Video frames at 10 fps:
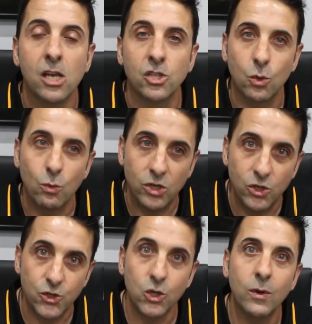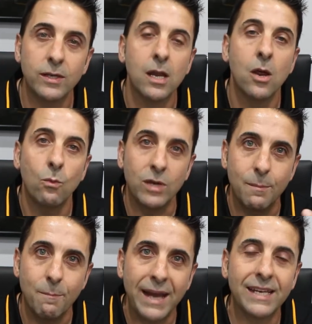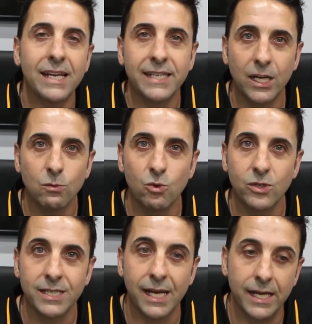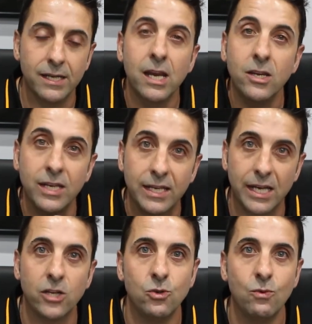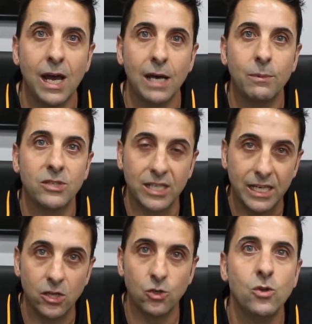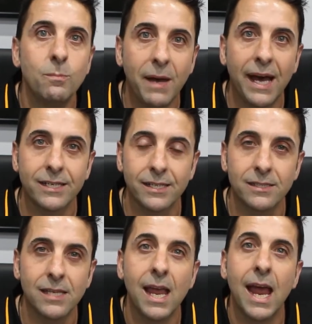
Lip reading: So when you do it, when you make it a daily routine, you get new habits, you get new patterns,